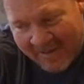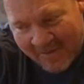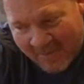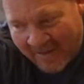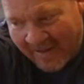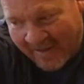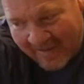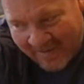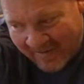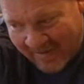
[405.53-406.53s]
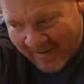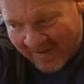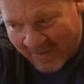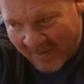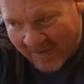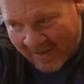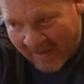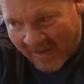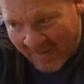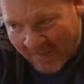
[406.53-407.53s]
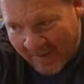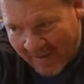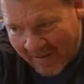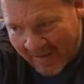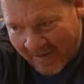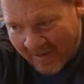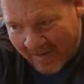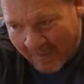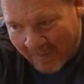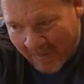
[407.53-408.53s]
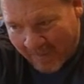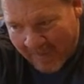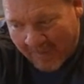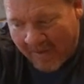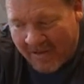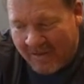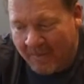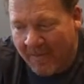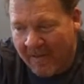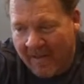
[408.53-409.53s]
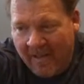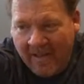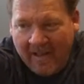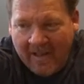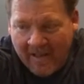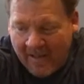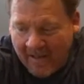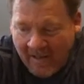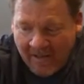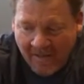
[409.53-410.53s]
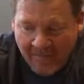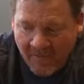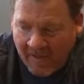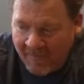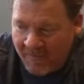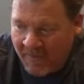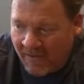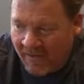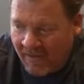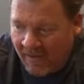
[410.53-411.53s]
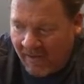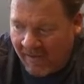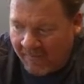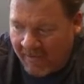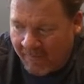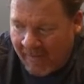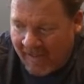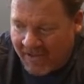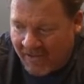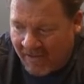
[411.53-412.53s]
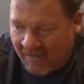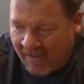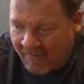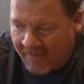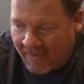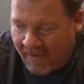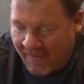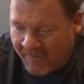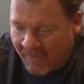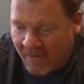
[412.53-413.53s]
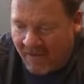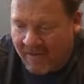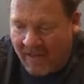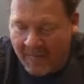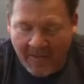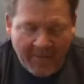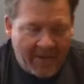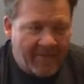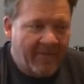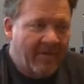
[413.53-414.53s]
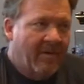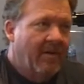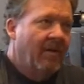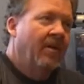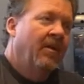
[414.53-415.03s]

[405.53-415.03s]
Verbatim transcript: It's really gotten to be a bit much, but I love craft beer. I've been a passionate craft beer guy for a long time, and I would never